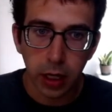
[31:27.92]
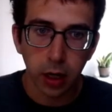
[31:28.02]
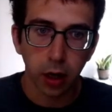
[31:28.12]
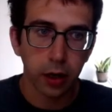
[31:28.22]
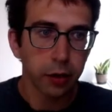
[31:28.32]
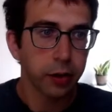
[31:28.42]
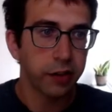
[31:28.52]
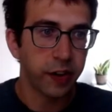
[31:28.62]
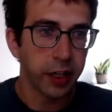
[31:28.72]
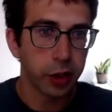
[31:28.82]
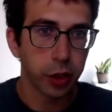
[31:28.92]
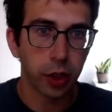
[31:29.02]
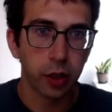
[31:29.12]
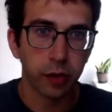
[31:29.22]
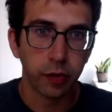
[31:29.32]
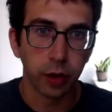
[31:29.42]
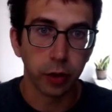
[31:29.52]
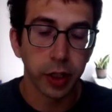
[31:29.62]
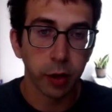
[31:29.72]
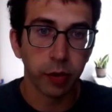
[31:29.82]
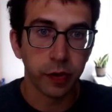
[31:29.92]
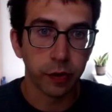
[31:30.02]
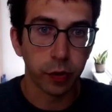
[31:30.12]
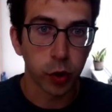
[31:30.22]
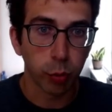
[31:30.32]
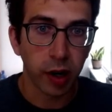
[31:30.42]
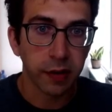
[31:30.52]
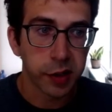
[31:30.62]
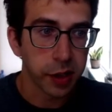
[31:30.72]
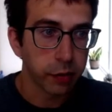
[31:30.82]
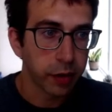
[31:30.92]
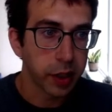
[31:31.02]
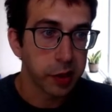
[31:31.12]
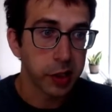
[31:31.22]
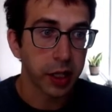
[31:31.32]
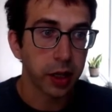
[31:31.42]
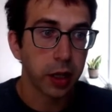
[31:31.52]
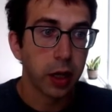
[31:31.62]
Another advantage of learning with differential privacy with things like